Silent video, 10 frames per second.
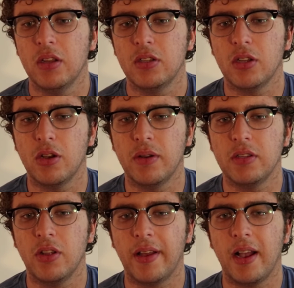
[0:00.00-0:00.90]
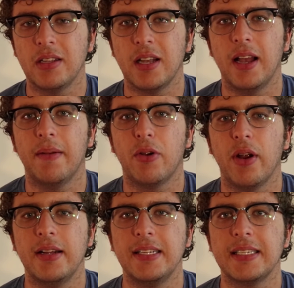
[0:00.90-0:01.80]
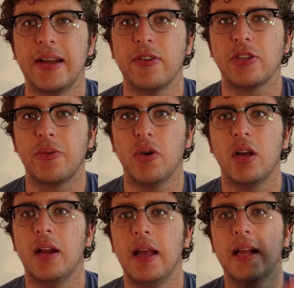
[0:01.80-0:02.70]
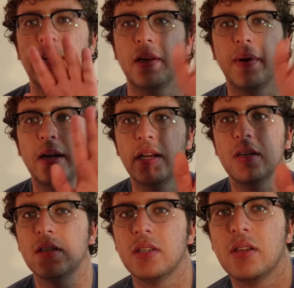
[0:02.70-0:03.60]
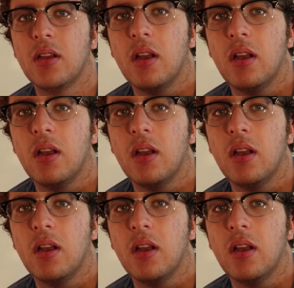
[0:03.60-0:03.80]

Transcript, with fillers: So until then, guys, I am Crazy Samurai 71, and goodbye, guys.